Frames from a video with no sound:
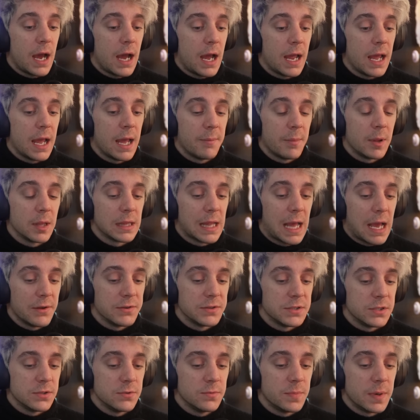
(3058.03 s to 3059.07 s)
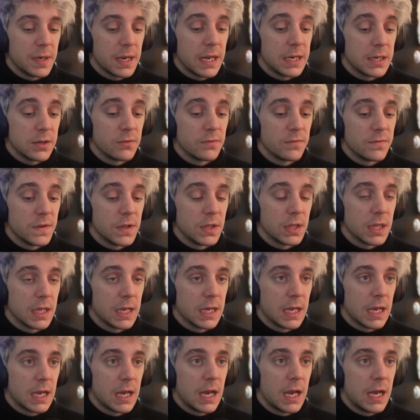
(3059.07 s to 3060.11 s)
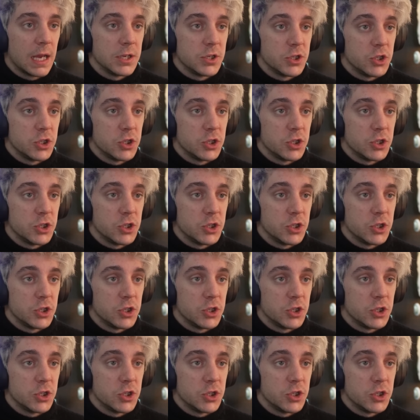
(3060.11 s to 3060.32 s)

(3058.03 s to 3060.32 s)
I am allowed to, but I don't feel like I